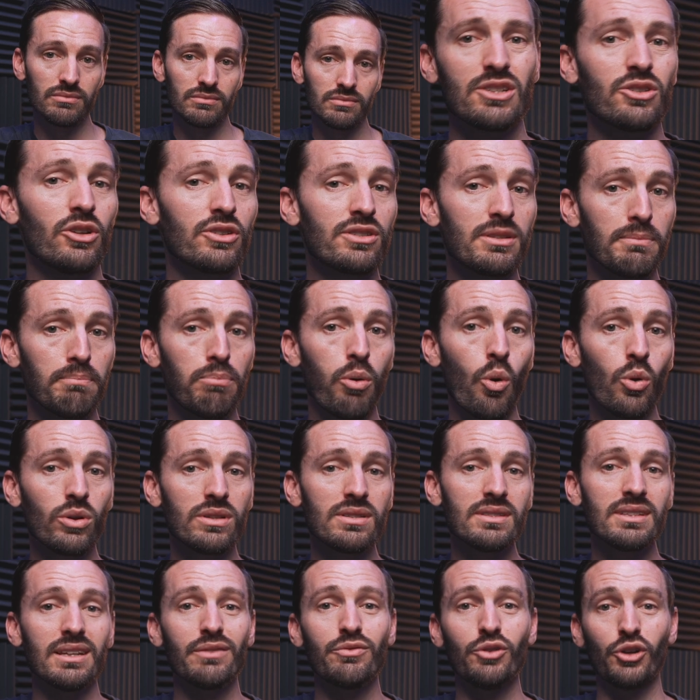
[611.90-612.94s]
So it's
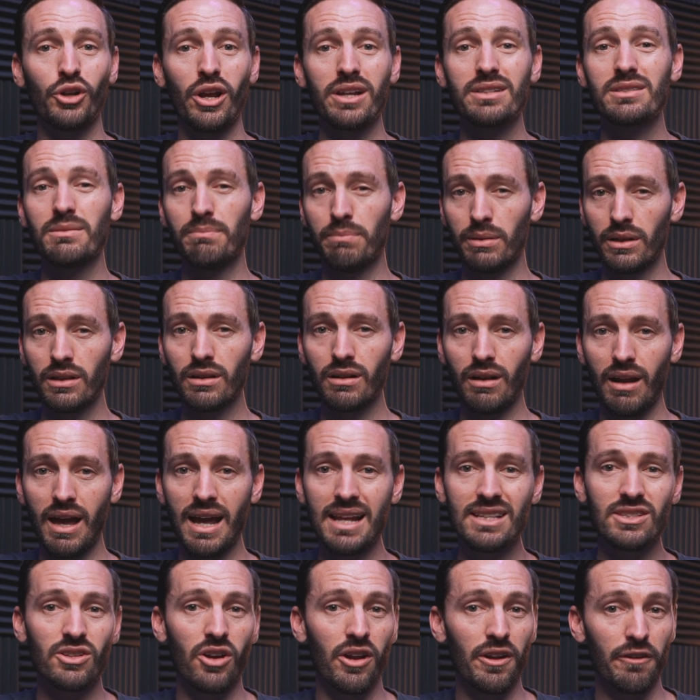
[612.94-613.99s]
important, if you're going to bill
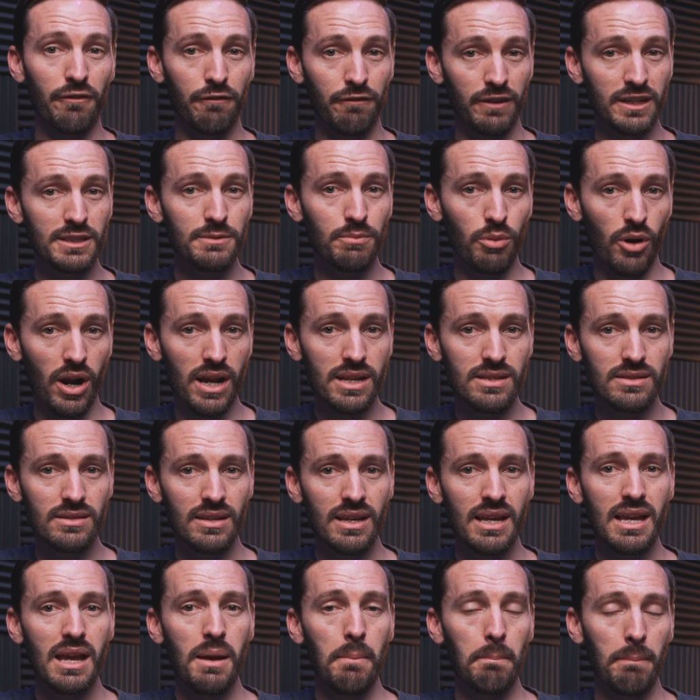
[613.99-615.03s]
clients on a fixed price,
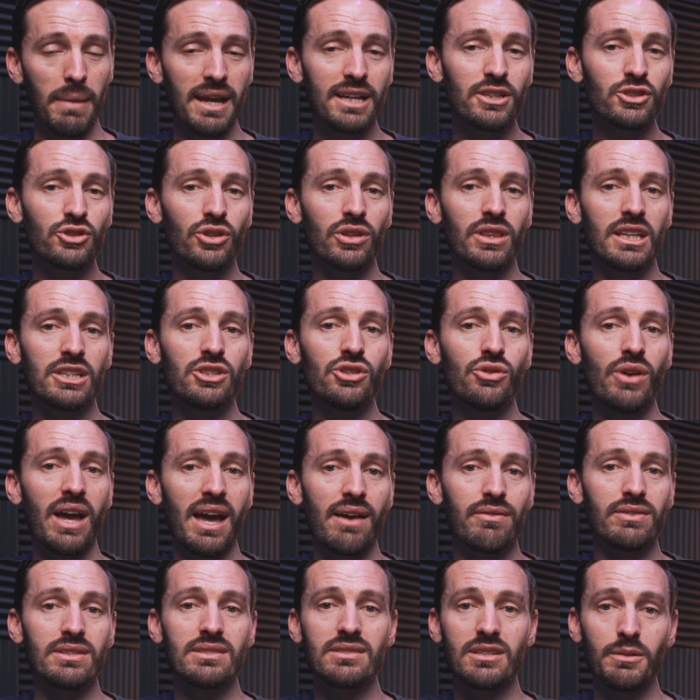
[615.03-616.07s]
make sure that you
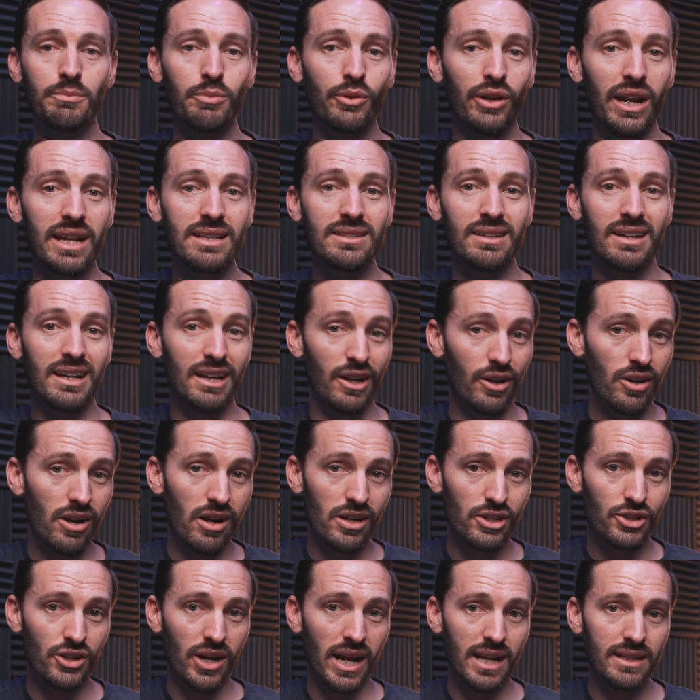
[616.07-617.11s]
have it stipulated in a
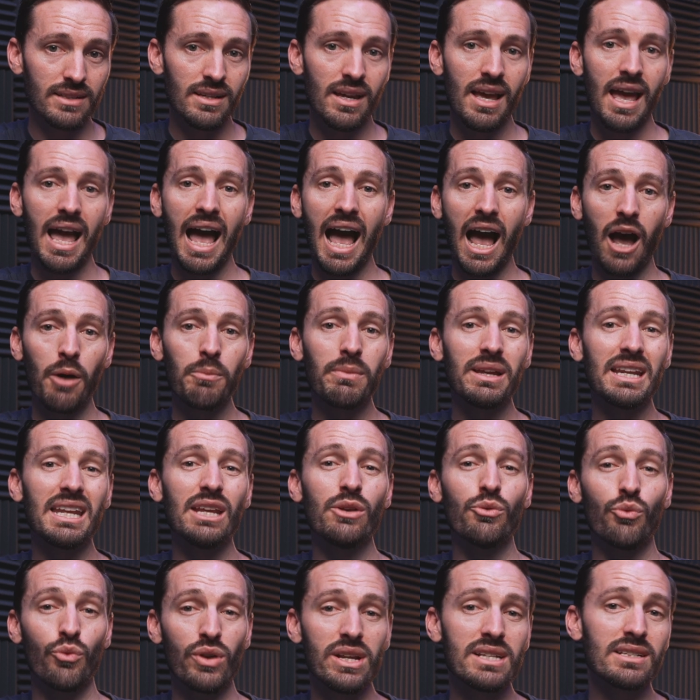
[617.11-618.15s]
contract how many
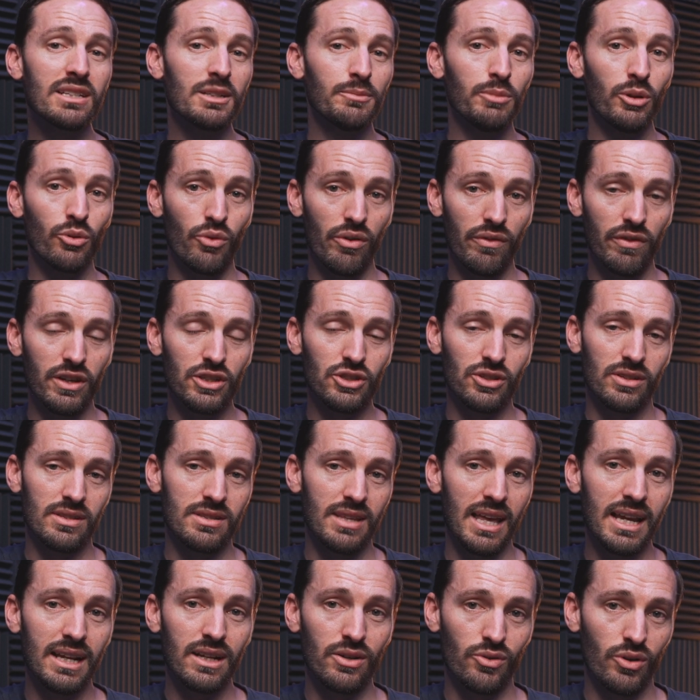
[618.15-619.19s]
reasonable revisions
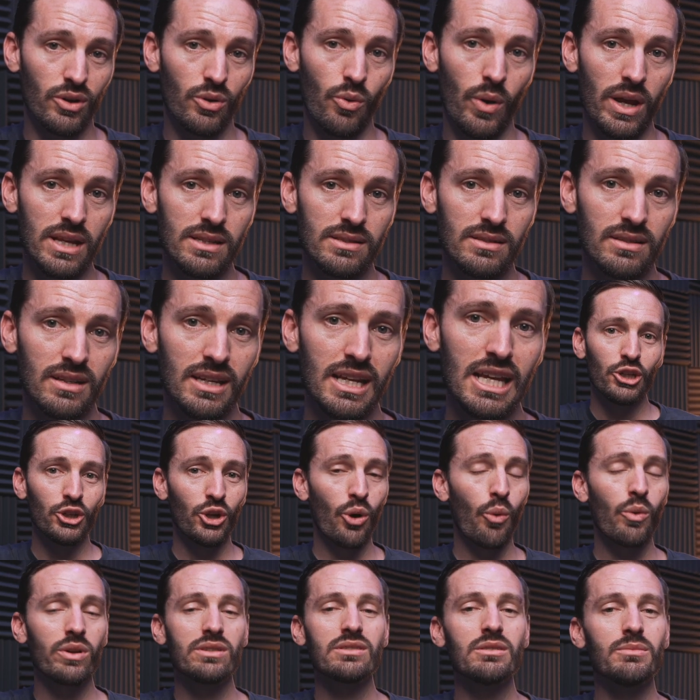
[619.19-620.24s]
they can request. You
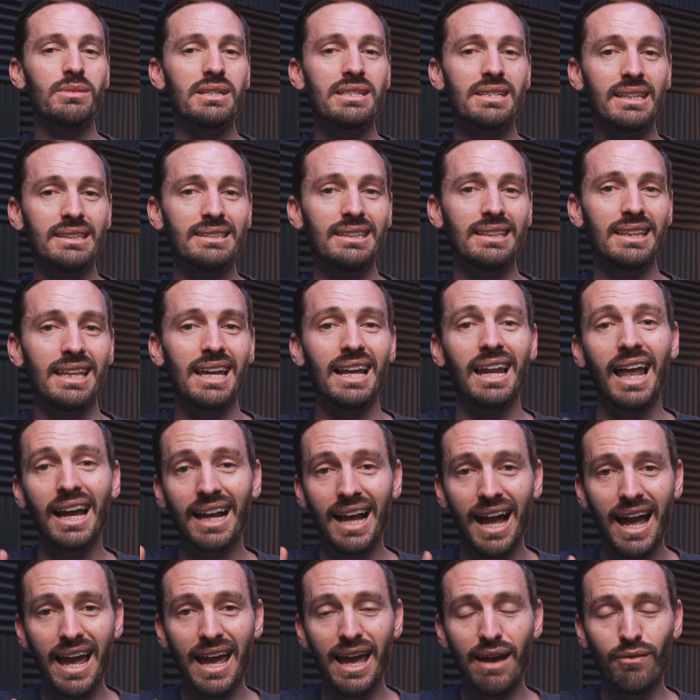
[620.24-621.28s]
don't want to be sitting there like
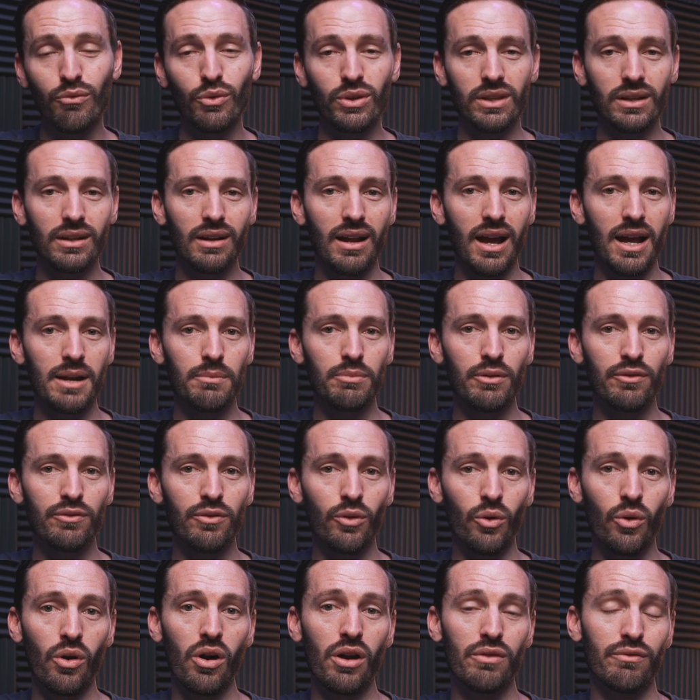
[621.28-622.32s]
I have with a client
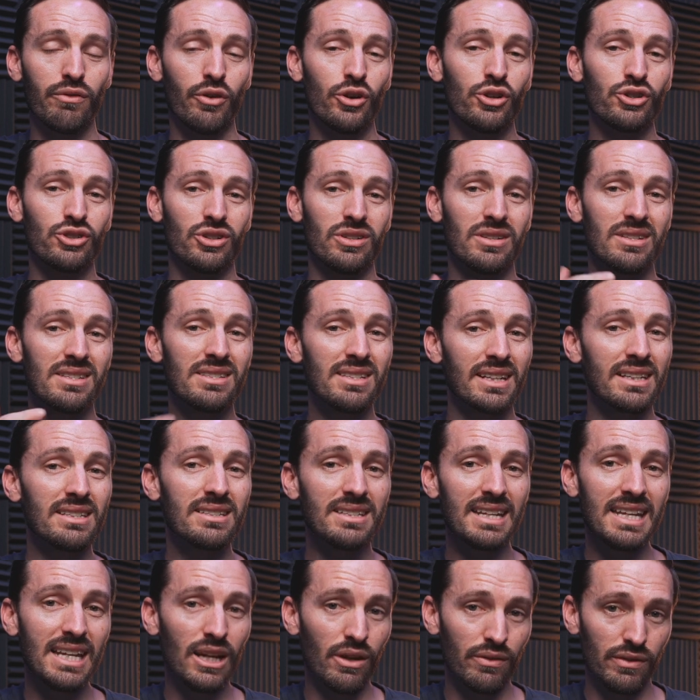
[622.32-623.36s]
before on version
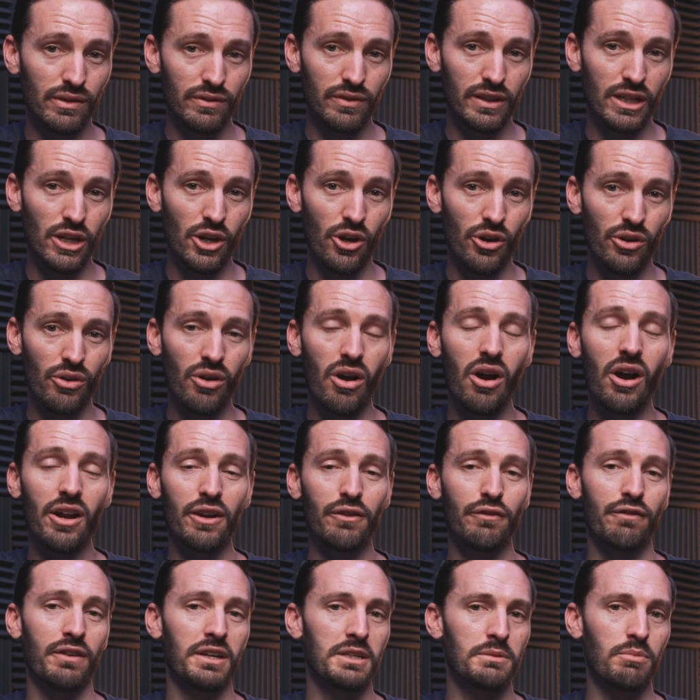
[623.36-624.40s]
16 of a video on a
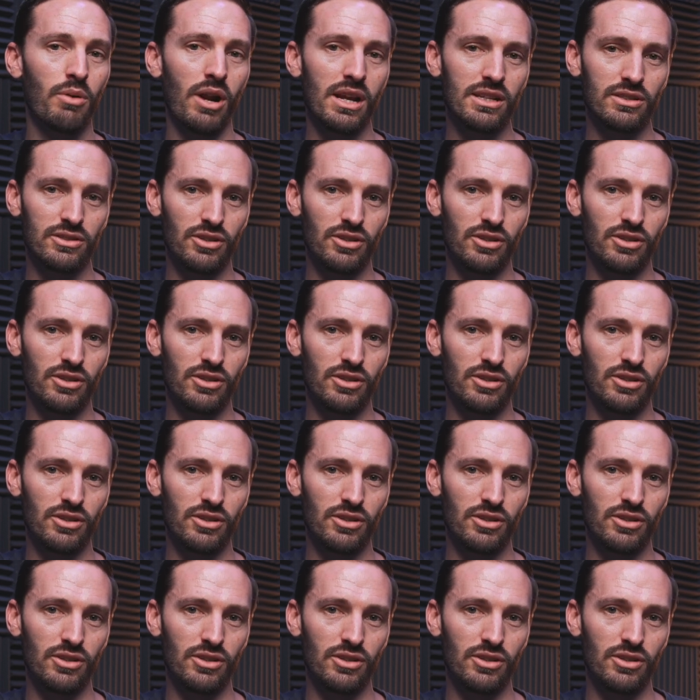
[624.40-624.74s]
fixed price